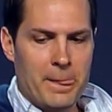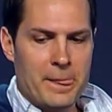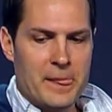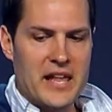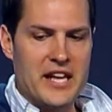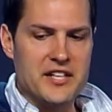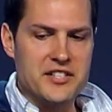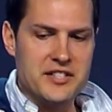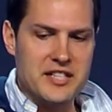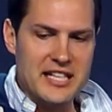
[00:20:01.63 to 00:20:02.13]
It
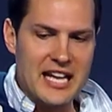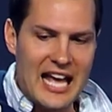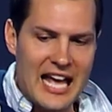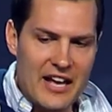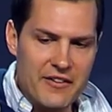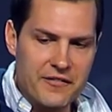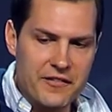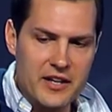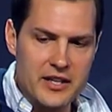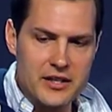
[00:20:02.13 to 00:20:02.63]
is the
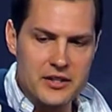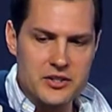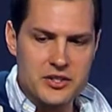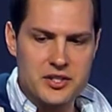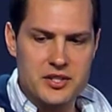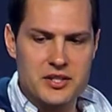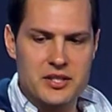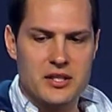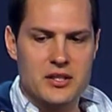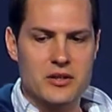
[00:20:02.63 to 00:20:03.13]

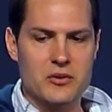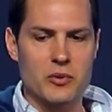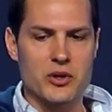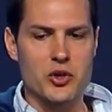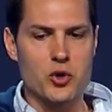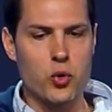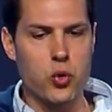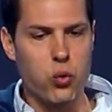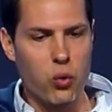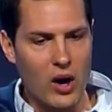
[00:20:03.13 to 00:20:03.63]
evidence
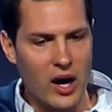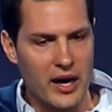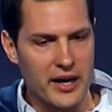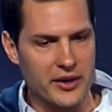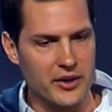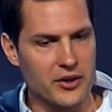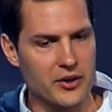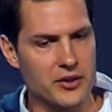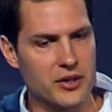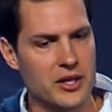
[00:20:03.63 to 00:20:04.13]

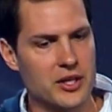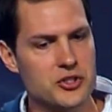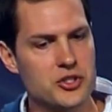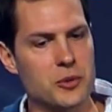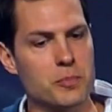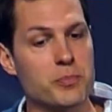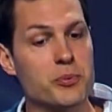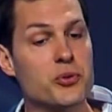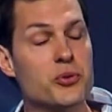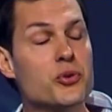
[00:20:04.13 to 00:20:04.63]
required to
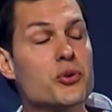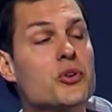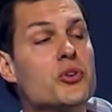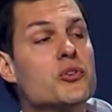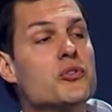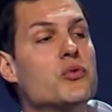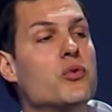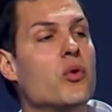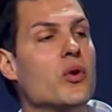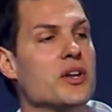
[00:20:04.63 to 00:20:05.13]

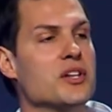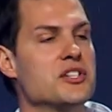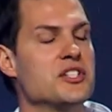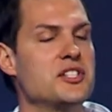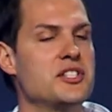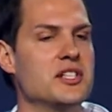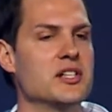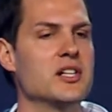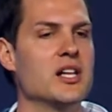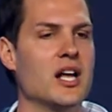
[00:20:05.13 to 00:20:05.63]
prove what is
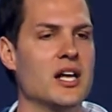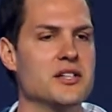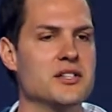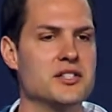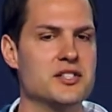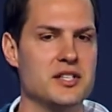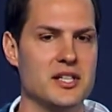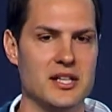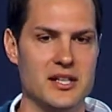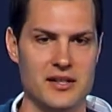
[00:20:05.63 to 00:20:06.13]
still
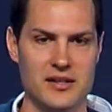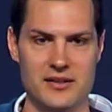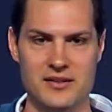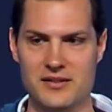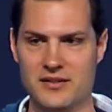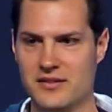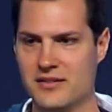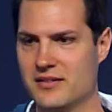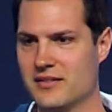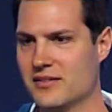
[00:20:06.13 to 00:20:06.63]
unseen.
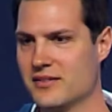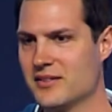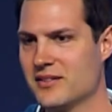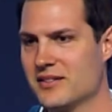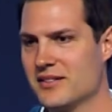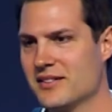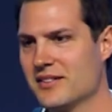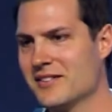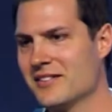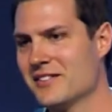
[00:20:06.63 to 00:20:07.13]

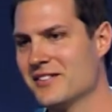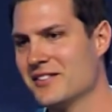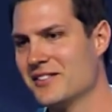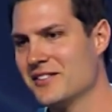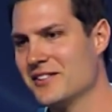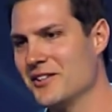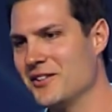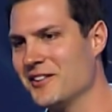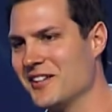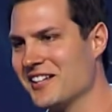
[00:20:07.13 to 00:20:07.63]

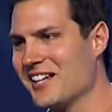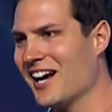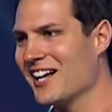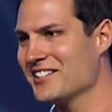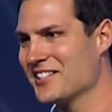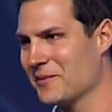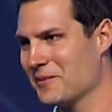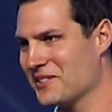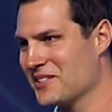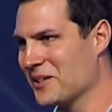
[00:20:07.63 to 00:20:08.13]
You think God's
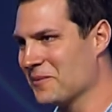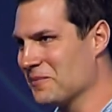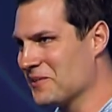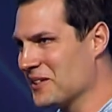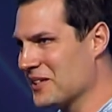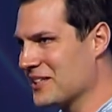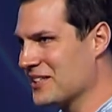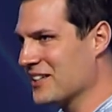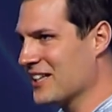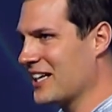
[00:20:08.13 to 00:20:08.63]
up to something
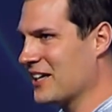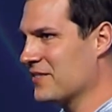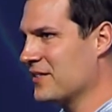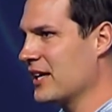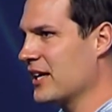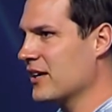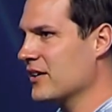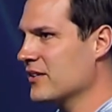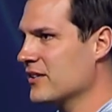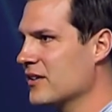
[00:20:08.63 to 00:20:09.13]
good in your life
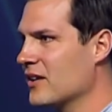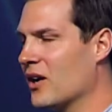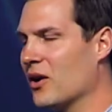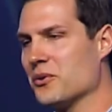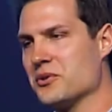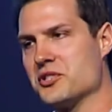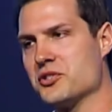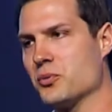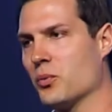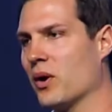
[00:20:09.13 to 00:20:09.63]
now? Oh,
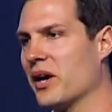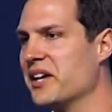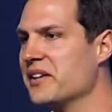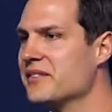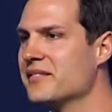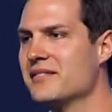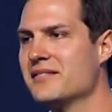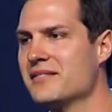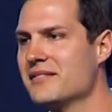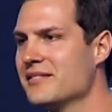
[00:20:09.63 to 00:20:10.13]
just wait.
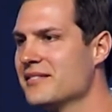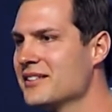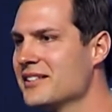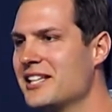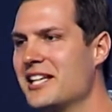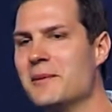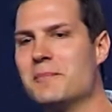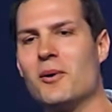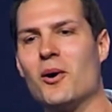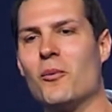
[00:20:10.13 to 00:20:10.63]

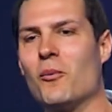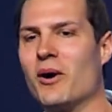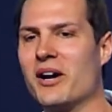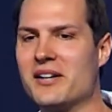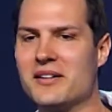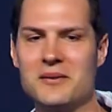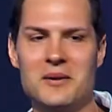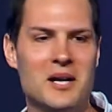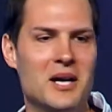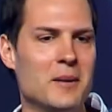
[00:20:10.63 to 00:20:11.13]
Keep on
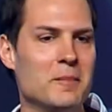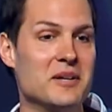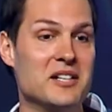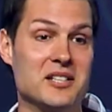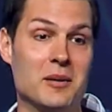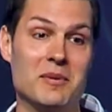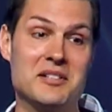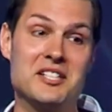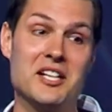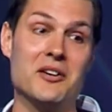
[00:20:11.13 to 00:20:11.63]
waiting, because
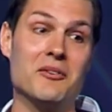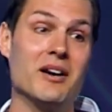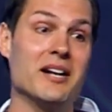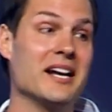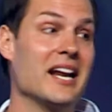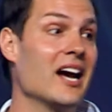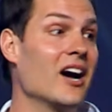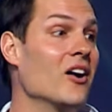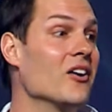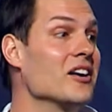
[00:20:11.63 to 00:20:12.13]
I'm going to tell you right
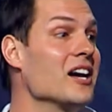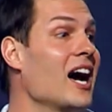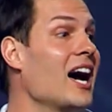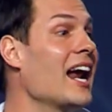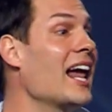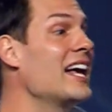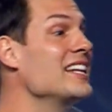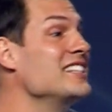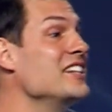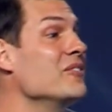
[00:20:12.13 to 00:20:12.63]
now, God
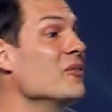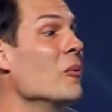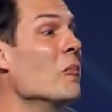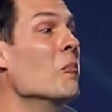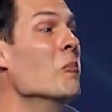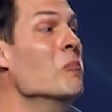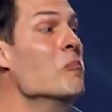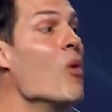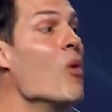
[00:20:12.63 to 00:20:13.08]
has even